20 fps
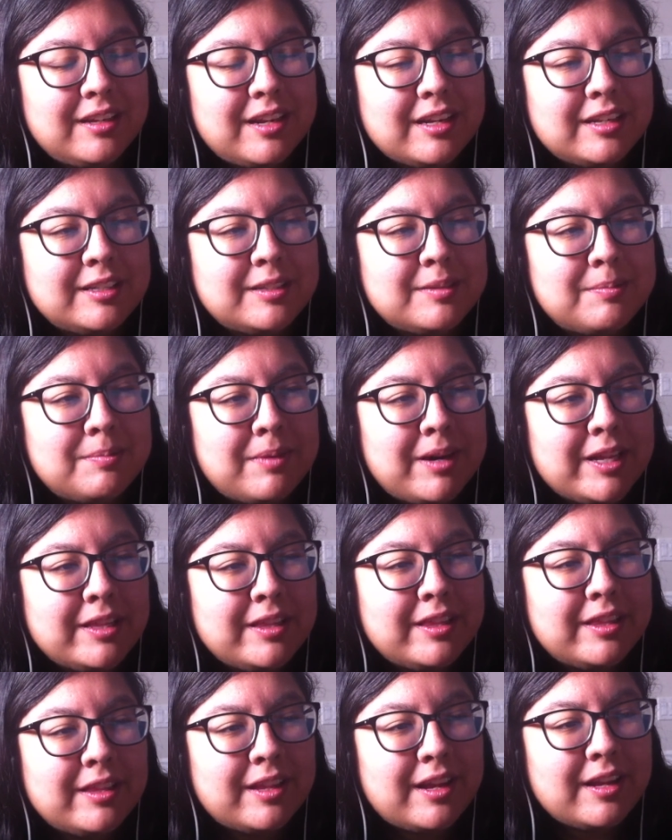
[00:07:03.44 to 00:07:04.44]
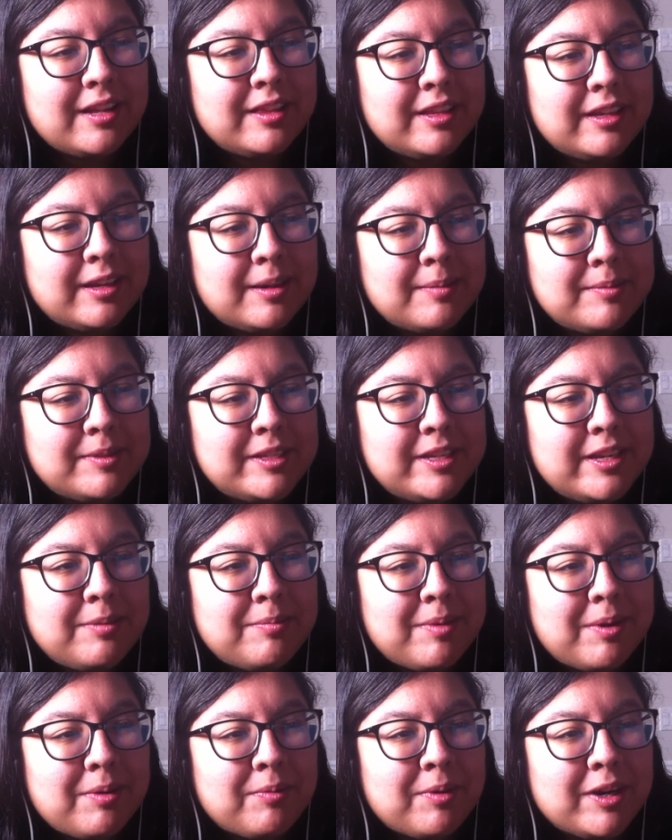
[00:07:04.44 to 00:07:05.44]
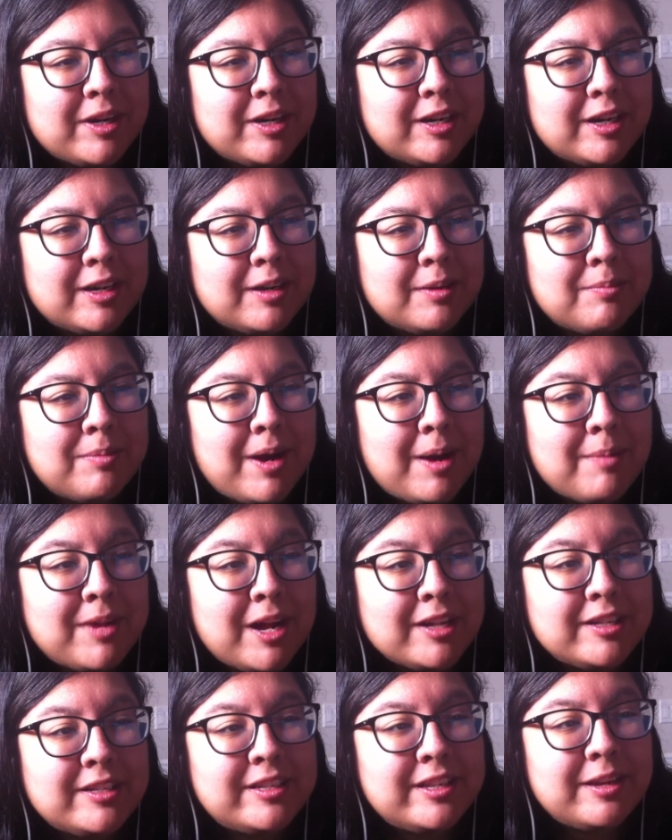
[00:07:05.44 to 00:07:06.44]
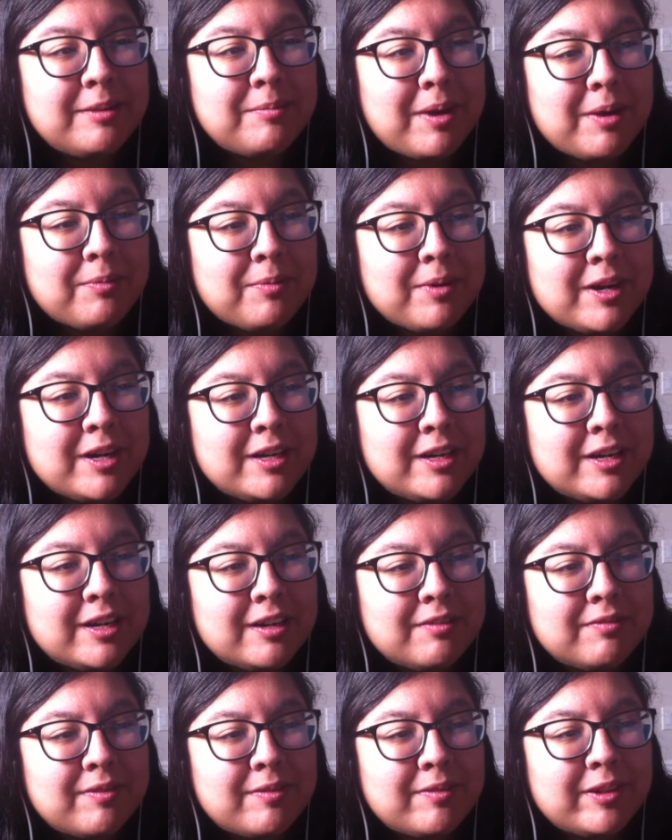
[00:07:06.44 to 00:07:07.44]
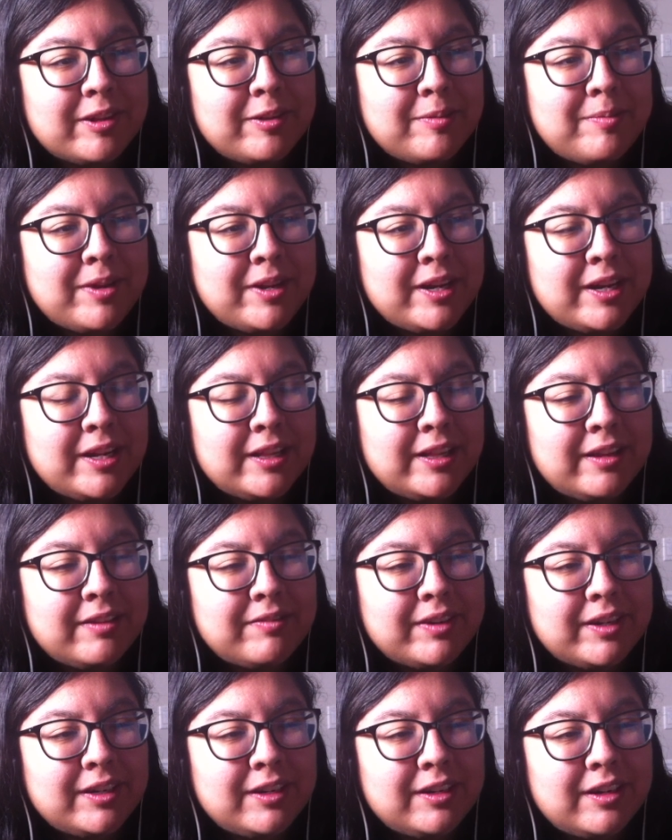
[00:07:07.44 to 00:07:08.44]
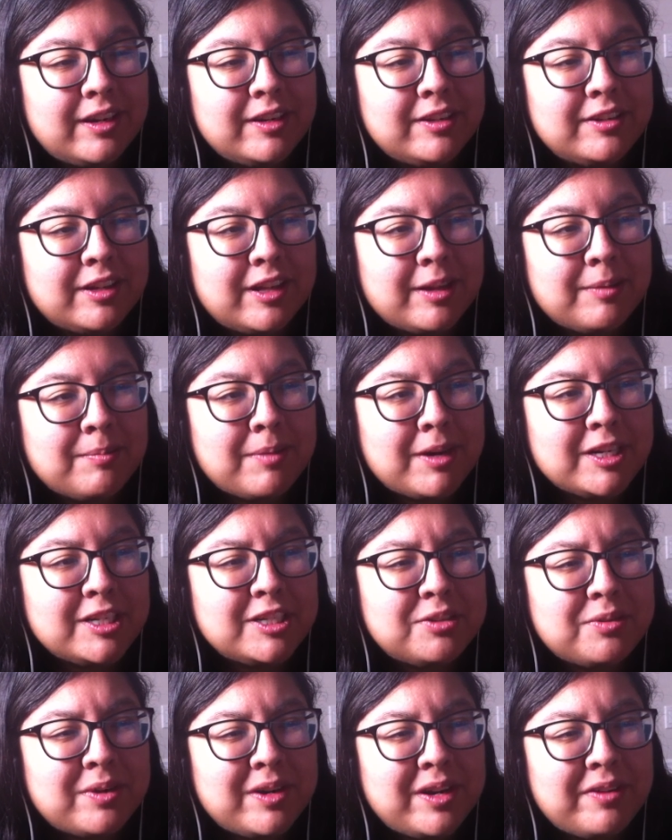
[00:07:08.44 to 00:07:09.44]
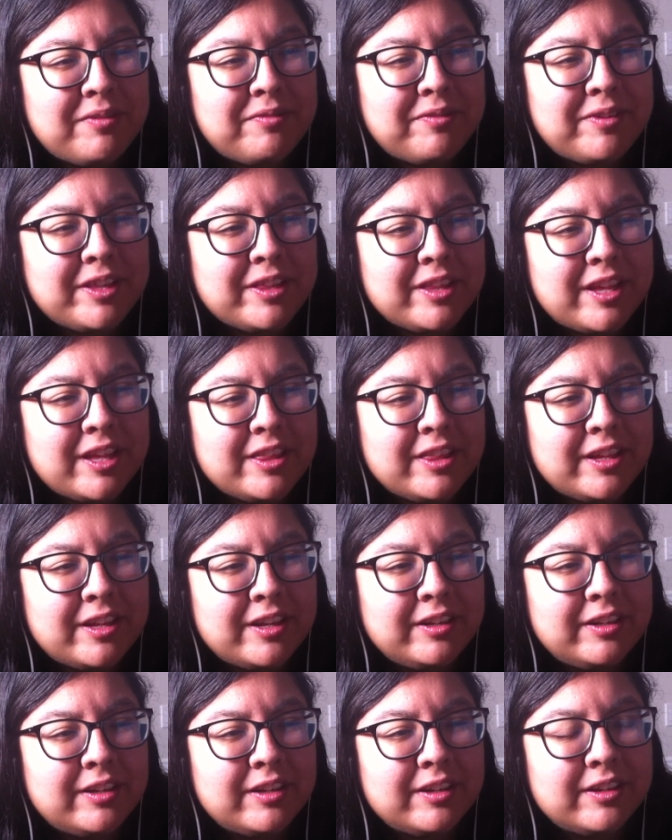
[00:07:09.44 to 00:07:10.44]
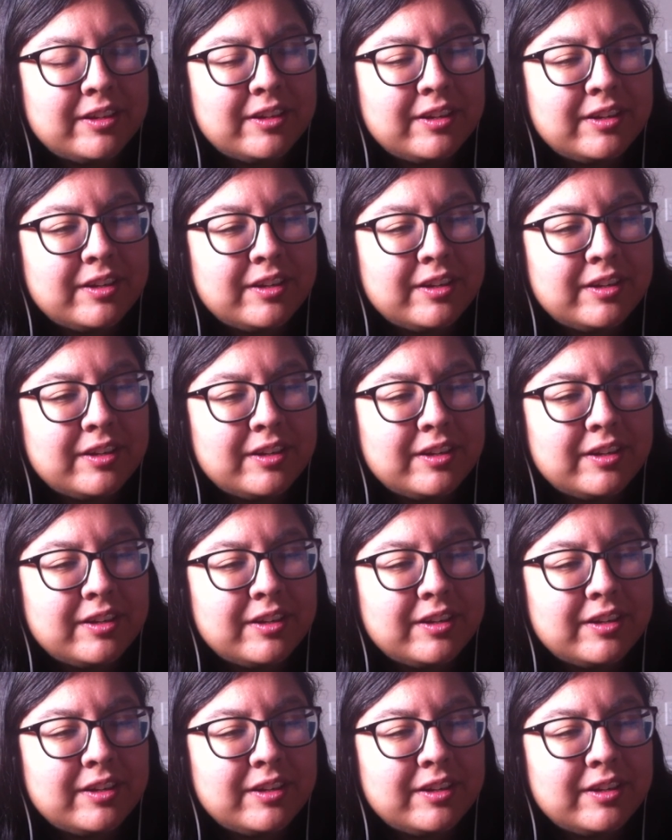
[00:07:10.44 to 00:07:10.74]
next month, I think I'm seeing my worker. But I'm not seeing my worker from the community living until like March 25th, I think.